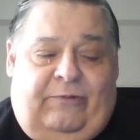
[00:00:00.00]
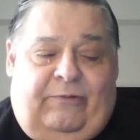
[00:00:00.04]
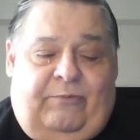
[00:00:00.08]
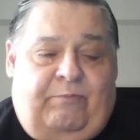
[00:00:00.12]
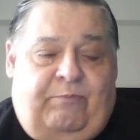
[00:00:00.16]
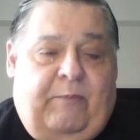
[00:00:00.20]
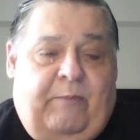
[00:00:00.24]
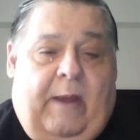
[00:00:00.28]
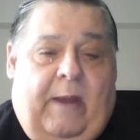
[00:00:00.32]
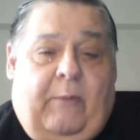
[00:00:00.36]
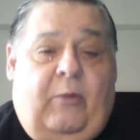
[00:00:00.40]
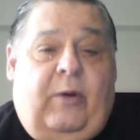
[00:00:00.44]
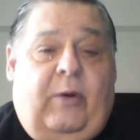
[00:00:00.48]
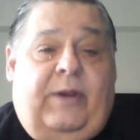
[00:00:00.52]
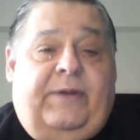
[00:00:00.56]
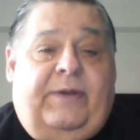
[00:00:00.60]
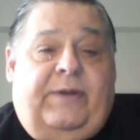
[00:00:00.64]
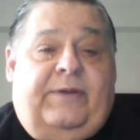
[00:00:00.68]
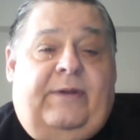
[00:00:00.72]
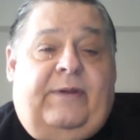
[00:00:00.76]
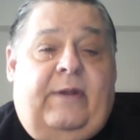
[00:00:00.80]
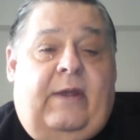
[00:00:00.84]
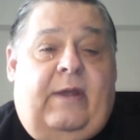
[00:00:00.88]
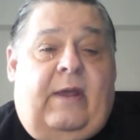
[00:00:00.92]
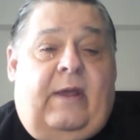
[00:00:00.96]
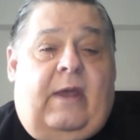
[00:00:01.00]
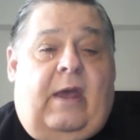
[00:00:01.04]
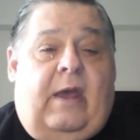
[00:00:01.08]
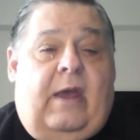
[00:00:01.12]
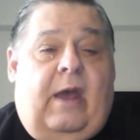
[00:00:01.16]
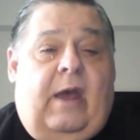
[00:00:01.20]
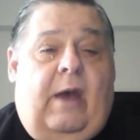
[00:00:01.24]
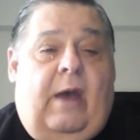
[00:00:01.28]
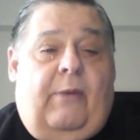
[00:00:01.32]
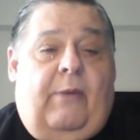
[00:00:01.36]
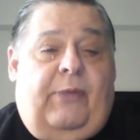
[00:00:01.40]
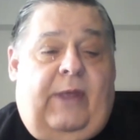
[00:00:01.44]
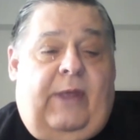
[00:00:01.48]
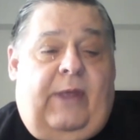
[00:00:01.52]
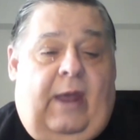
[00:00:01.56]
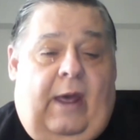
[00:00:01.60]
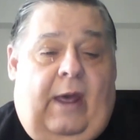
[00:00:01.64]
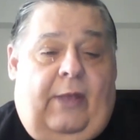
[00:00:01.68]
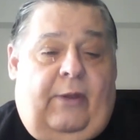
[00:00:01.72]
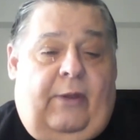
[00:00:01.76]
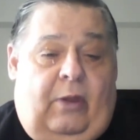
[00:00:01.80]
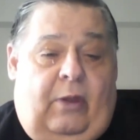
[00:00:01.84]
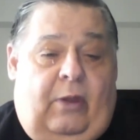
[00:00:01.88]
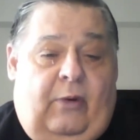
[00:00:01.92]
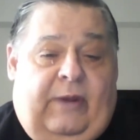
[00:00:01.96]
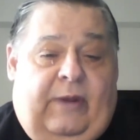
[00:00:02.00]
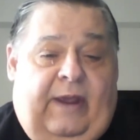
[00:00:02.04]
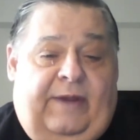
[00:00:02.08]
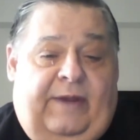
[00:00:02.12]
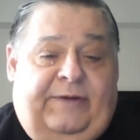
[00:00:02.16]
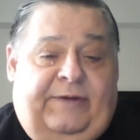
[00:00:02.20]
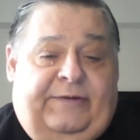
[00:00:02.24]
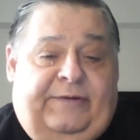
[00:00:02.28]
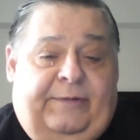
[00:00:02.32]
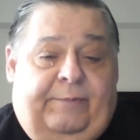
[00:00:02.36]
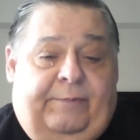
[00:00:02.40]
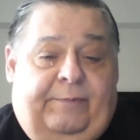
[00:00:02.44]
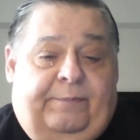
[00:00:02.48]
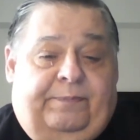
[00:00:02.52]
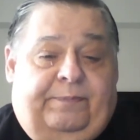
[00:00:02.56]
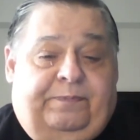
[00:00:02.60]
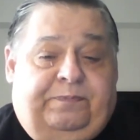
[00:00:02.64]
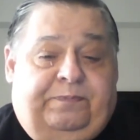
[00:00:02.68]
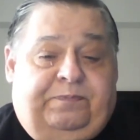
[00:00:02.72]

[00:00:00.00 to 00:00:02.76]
memories of the other location.